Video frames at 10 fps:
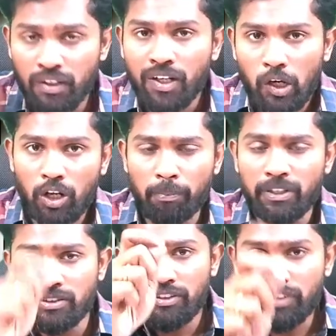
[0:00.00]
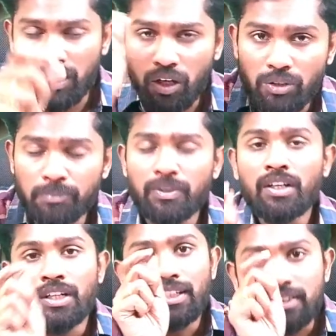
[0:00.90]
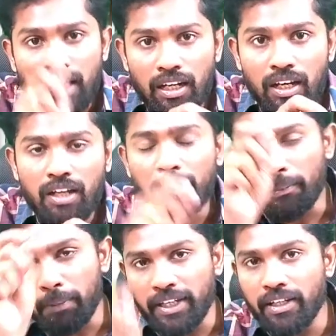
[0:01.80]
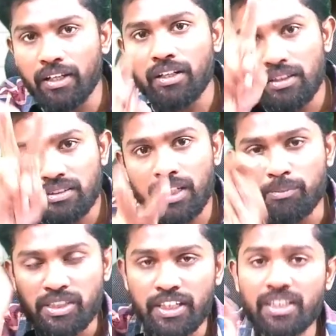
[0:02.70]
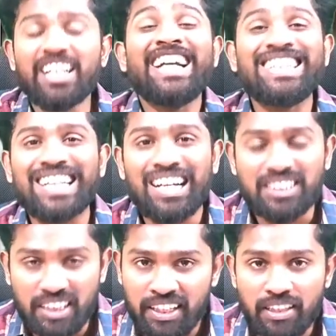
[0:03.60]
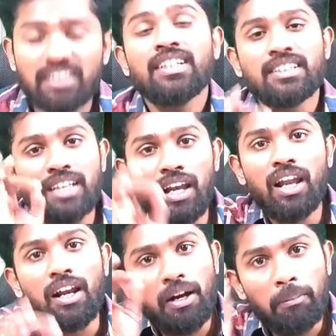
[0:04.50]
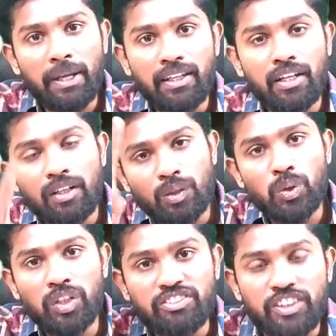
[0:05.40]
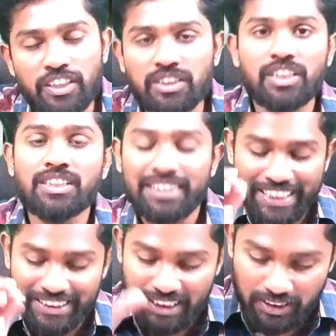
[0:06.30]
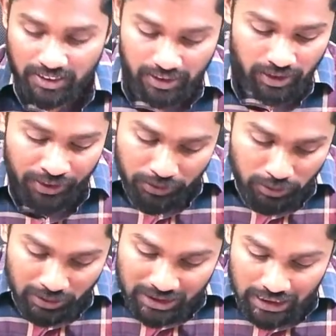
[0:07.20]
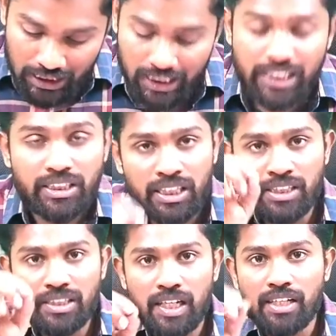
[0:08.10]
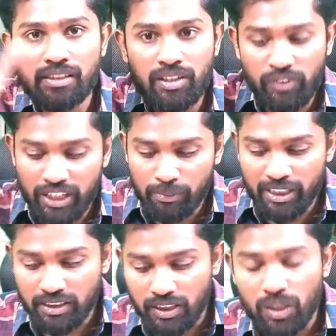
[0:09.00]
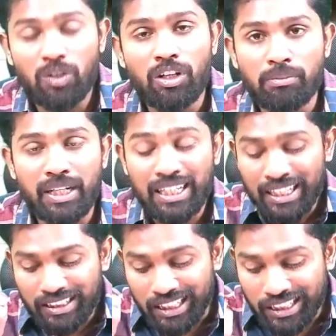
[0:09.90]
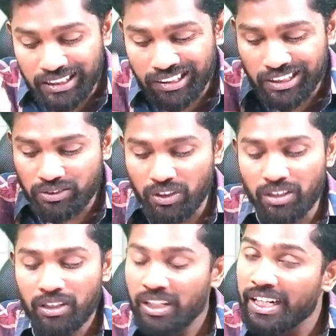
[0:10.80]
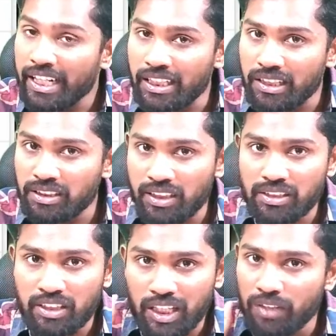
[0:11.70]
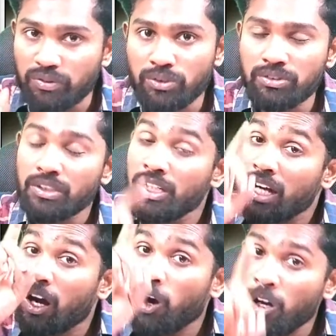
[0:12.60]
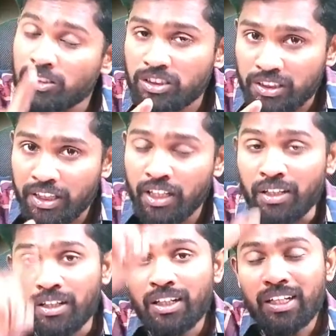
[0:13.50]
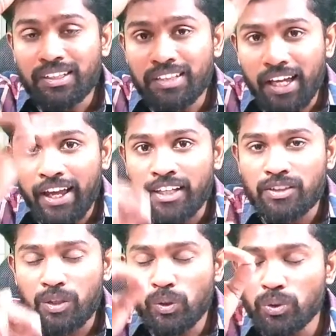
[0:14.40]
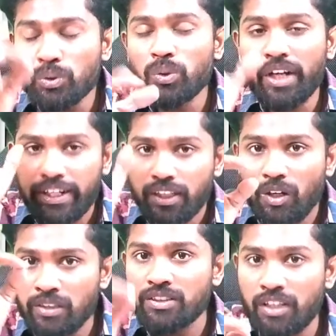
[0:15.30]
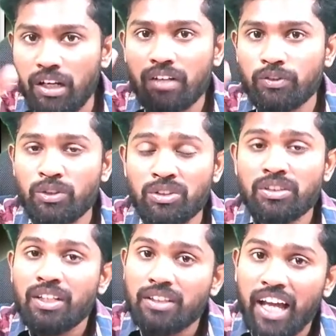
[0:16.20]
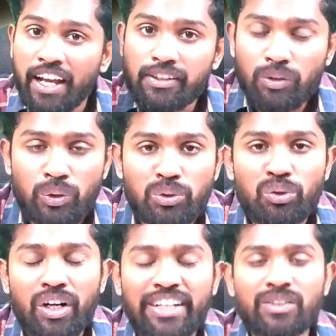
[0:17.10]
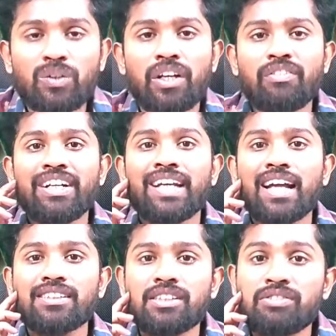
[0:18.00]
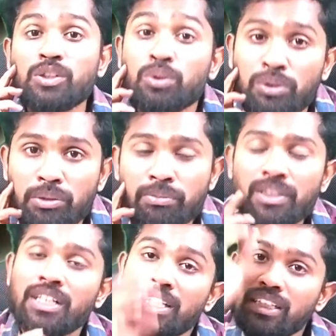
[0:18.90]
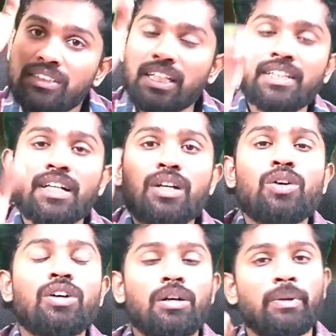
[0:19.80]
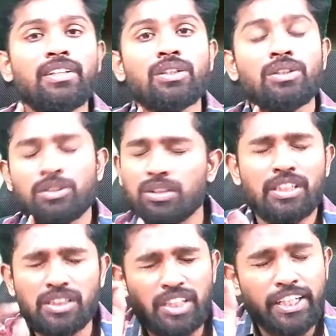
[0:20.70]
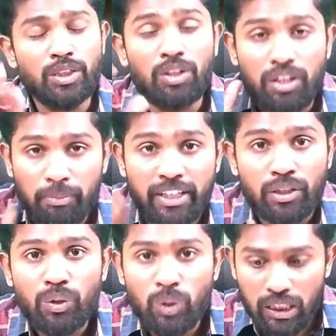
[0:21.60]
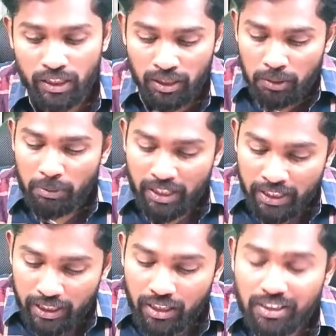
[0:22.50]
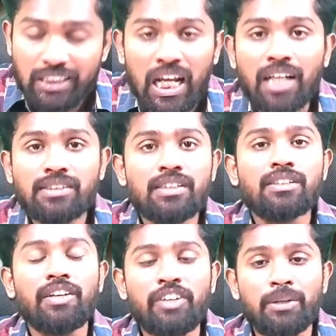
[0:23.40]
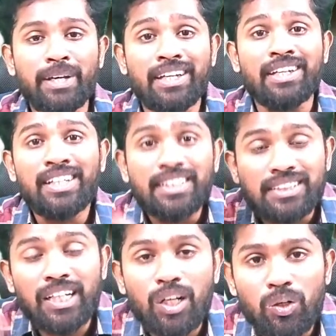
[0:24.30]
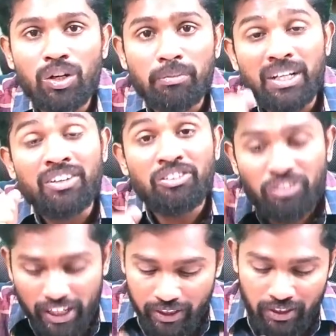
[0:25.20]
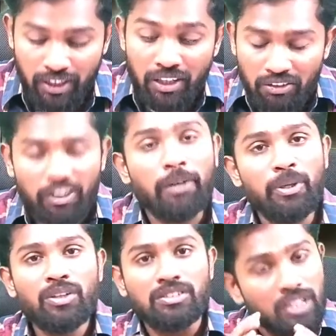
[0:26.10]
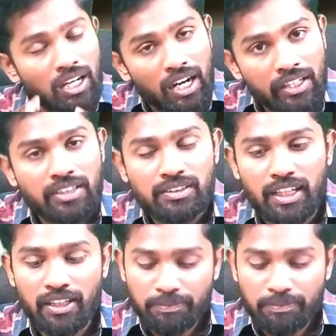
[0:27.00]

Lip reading: topics. For now, seller, buyer, same state, intrastate. Seller, buyer, two different states, interstate. So central sales tax levied by central government. The reason is what? Interstate sale of goods. On sale, the exclusive right on sale of goods, the exclusive right to levy taxes with whom? Central government, state government only. But here the tax is levied by central government. Why? Why? Because now understand.